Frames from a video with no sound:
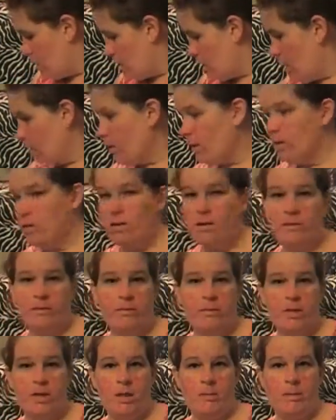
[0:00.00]
And it's all
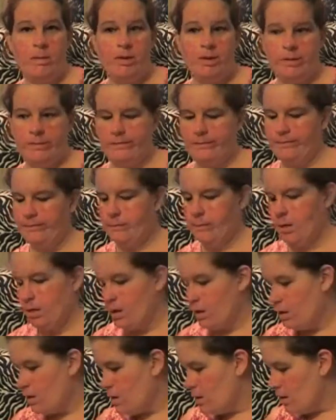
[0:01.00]
from the shopping trip.
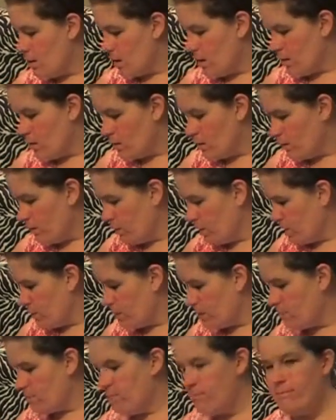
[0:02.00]
Now
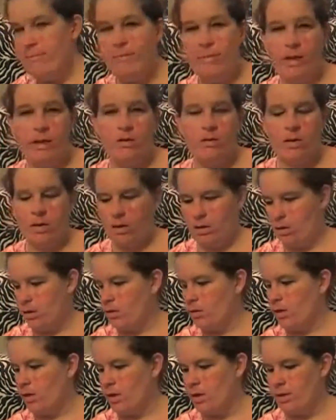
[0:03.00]
it's mail call
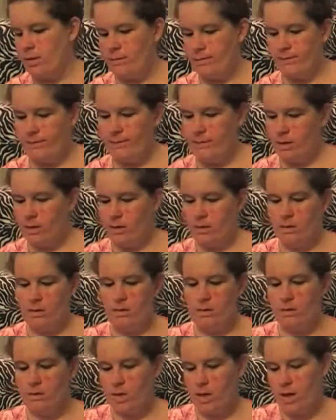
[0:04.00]
time. Let's
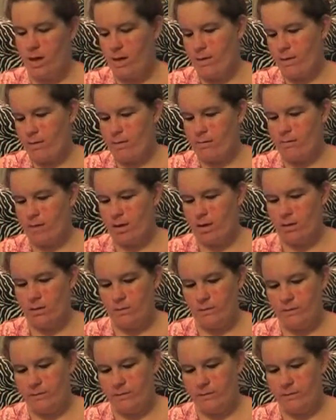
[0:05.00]
see what we got in the mail.